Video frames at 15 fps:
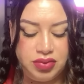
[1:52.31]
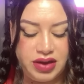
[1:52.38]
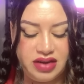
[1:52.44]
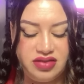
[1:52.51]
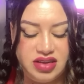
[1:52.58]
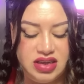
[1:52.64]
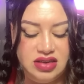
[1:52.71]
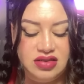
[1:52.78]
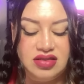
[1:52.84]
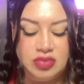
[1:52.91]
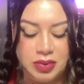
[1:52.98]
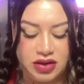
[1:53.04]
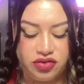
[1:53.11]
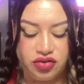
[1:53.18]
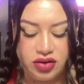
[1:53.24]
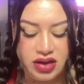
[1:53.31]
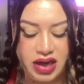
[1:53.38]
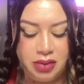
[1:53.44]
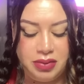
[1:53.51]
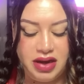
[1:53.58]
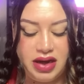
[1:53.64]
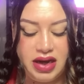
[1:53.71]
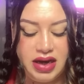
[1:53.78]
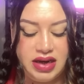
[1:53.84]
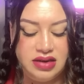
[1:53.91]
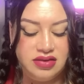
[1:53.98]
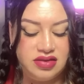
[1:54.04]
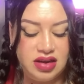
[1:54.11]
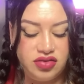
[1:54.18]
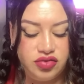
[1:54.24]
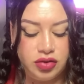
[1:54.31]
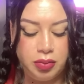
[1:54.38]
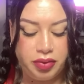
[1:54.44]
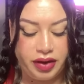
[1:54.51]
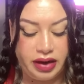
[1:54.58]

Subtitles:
blessings, spiritual alignment, and ancestral